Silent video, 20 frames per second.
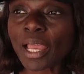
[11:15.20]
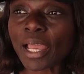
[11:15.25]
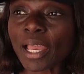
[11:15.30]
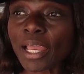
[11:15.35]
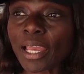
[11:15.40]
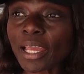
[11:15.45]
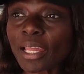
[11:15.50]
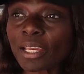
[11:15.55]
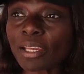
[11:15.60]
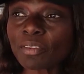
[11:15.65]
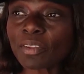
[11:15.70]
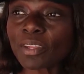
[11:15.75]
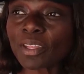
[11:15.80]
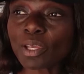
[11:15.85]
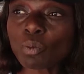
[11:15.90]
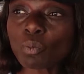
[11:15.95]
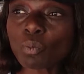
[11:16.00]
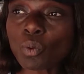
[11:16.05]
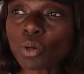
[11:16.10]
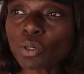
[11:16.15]
and
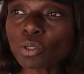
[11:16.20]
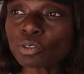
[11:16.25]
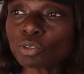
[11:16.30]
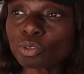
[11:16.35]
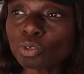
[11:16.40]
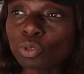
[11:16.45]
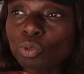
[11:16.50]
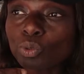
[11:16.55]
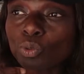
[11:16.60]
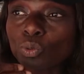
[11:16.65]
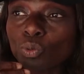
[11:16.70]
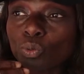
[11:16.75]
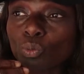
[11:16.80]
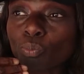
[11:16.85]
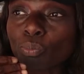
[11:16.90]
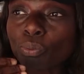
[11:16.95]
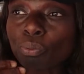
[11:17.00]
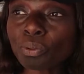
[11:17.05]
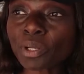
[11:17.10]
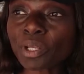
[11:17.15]
they want to
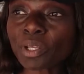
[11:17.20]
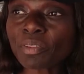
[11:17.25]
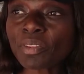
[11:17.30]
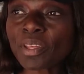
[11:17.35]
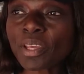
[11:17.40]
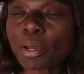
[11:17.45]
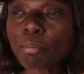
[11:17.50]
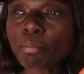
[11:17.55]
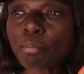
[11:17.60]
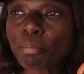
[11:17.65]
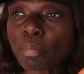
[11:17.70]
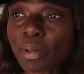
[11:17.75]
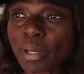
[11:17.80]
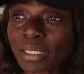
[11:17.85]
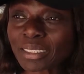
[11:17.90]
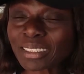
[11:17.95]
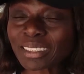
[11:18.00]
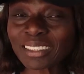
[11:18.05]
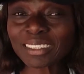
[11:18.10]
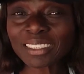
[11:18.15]
bring their
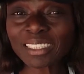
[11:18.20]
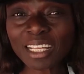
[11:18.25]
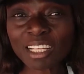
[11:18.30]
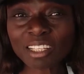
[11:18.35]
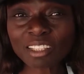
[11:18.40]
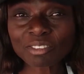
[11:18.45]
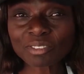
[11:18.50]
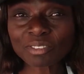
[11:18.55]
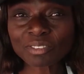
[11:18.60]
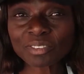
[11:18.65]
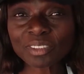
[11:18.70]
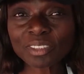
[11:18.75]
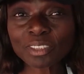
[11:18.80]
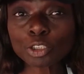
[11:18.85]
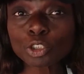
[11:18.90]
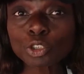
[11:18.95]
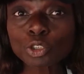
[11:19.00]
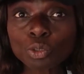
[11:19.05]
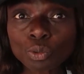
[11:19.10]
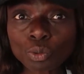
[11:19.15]
best selves
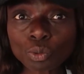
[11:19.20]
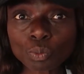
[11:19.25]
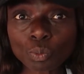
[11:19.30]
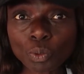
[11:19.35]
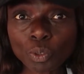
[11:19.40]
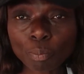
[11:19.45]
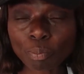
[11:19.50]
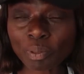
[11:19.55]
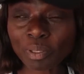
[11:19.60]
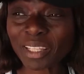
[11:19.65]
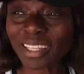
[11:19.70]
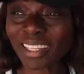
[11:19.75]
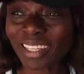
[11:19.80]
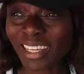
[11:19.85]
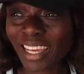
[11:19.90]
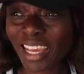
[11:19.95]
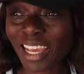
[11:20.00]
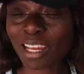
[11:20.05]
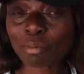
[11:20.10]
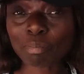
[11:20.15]
to work, but they
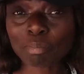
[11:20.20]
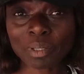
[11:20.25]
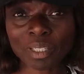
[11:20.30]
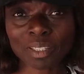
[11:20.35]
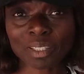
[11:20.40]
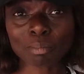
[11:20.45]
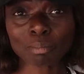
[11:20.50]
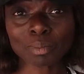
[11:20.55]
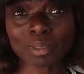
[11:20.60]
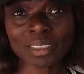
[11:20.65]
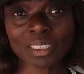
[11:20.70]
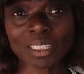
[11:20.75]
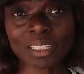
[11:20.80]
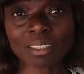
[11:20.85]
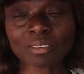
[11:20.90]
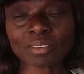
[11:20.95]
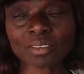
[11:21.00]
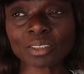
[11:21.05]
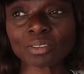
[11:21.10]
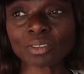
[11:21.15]
can be
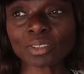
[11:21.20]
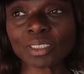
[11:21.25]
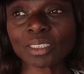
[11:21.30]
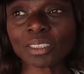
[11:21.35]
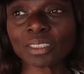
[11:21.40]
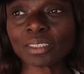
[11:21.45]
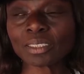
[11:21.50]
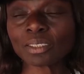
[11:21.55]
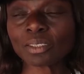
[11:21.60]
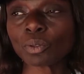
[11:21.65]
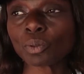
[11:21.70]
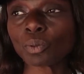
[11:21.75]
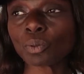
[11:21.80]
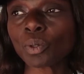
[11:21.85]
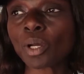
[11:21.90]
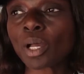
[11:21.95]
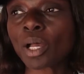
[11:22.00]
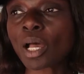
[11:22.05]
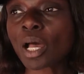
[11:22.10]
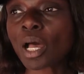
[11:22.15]
themselves, you see? So
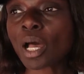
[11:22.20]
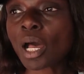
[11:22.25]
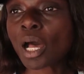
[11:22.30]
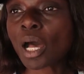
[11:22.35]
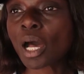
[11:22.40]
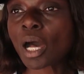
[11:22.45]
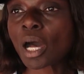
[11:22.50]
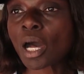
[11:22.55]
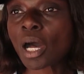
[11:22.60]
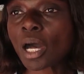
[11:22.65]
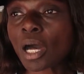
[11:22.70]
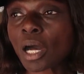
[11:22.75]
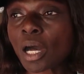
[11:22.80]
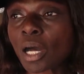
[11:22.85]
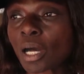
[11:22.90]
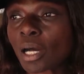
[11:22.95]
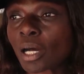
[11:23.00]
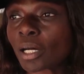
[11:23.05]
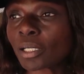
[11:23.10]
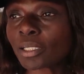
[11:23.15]

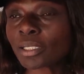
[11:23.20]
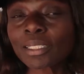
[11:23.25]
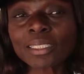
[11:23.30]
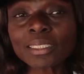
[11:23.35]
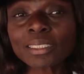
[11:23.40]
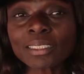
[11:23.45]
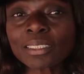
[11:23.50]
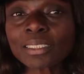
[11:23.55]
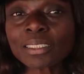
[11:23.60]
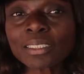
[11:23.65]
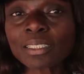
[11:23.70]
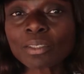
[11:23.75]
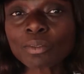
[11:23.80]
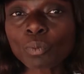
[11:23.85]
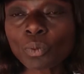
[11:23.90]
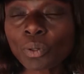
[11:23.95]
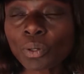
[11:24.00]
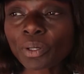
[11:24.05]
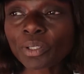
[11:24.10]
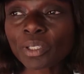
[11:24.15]
this is the
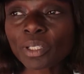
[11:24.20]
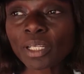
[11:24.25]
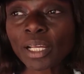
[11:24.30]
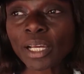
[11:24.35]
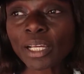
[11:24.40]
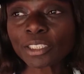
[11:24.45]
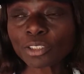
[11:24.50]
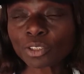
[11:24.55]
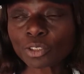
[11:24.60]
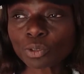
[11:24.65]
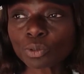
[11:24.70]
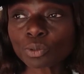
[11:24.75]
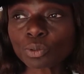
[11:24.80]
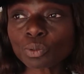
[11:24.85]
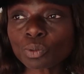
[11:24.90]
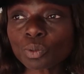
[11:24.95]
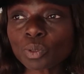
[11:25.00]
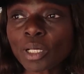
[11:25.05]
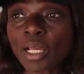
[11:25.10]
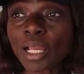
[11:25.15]
work that I
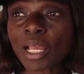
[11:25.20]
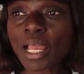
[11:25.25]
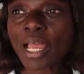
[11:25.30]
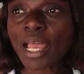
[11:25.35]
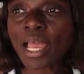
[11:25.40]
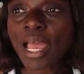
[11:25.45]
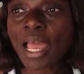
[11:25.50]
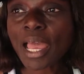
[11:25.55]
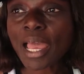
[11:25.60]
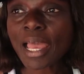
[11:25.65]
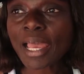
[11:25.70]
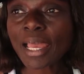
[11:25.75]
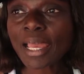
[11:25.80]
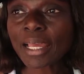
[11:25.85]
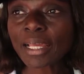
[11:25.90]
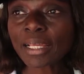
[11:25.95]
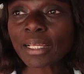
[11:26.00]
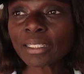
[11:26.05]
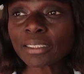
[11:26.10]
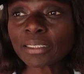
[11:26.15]
do.
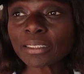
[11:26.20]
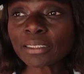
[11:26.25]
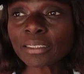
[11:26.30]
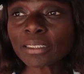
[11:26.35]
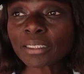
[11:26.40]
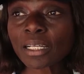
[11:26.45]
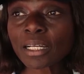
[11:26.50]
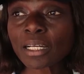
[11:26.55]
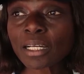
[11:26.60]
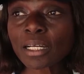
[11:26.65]
And